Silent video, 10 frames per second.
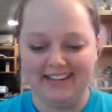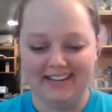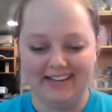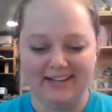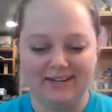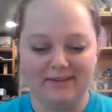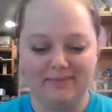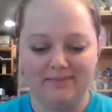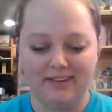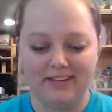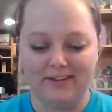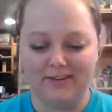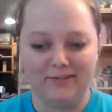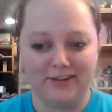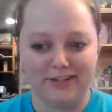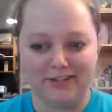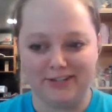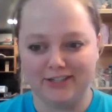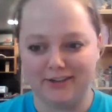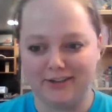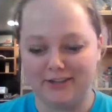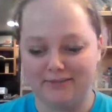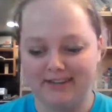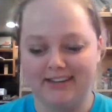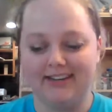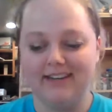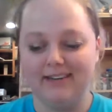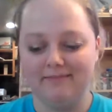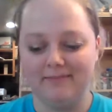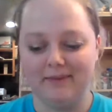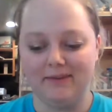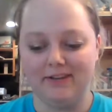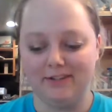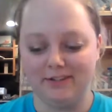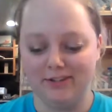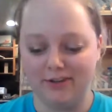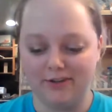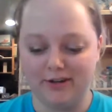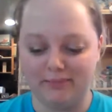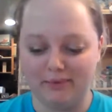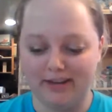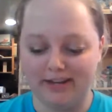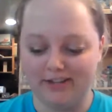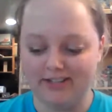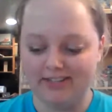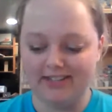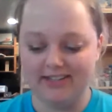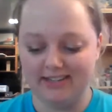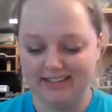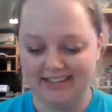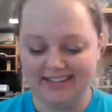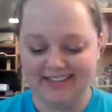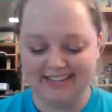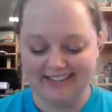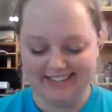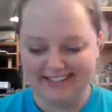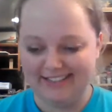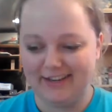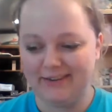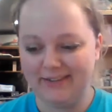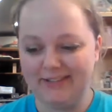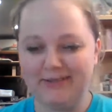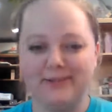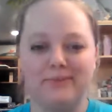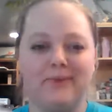I don't know if I should just start at the beginning. Maybe I'll show you a couple pages. So this was